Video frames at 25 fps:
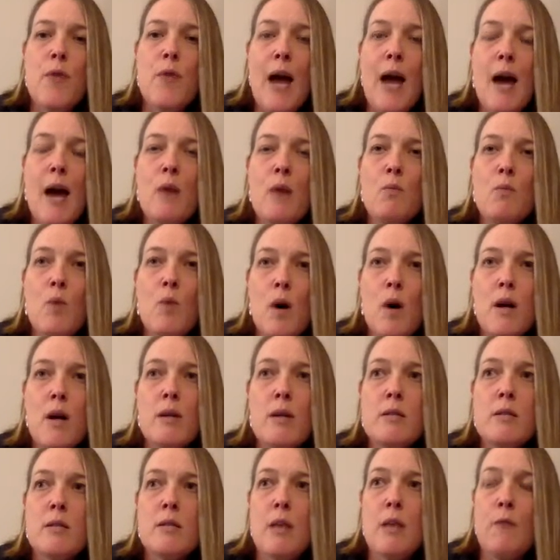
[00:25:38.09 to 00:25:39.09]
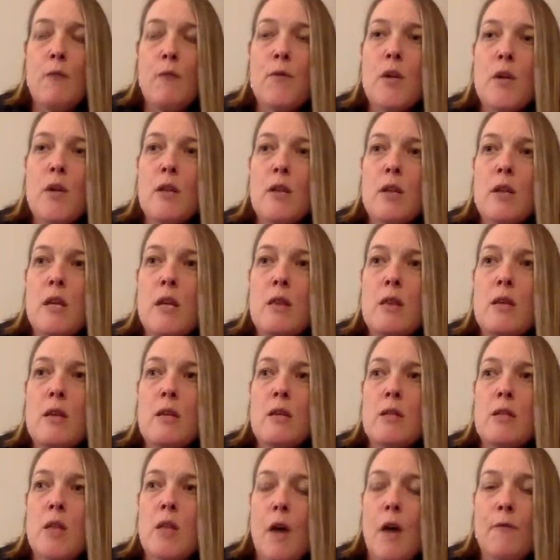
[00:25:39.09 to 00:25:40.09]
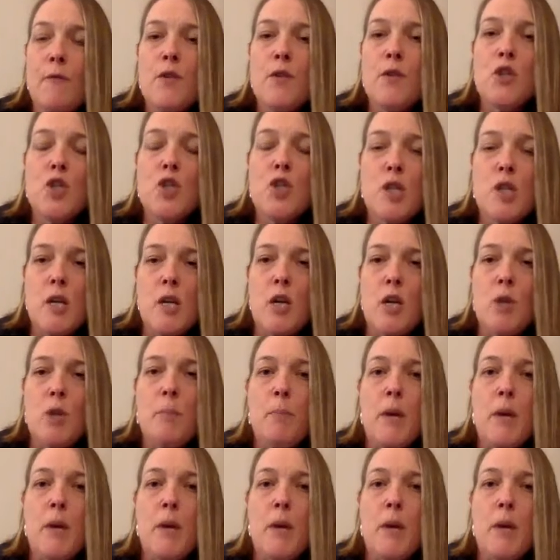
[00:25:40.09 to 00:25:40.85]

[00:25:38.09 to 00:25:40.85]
that was definitely the toughest year,